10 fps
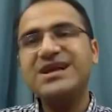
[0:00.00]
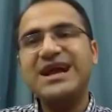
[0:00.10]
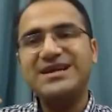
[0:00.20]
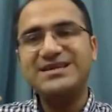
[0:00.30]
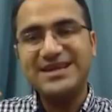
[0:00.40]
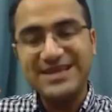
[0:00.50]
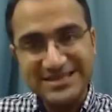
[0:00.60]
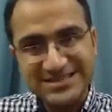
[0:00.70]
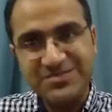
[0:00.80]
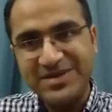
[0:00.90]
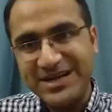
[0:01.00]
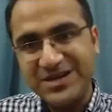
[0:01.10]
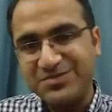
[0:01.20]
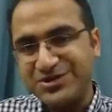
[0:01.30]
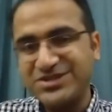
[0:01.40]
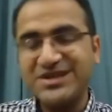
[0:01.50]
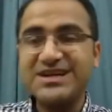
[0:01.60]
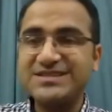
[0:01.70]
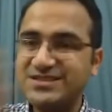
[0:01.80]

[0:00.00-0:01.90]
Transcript: and that asthmatic patient has